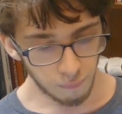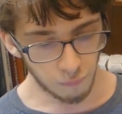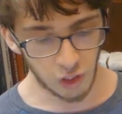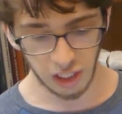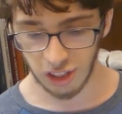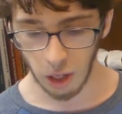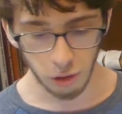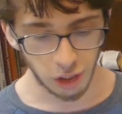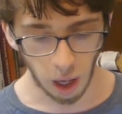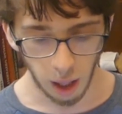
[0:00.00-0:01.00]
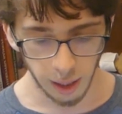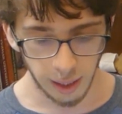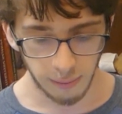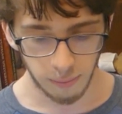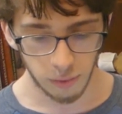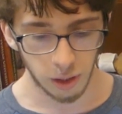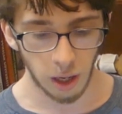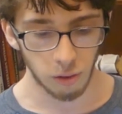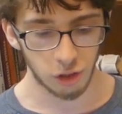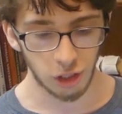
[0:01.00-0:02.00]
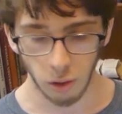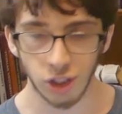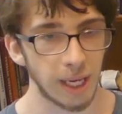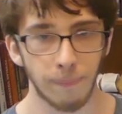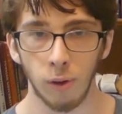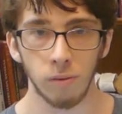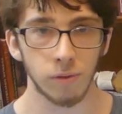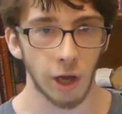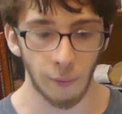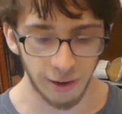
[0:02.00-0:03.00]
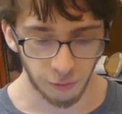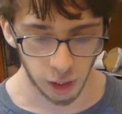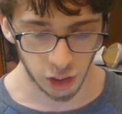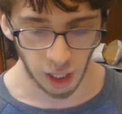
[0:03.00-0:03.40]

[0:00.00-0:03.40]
Just so solid, so simple, going for his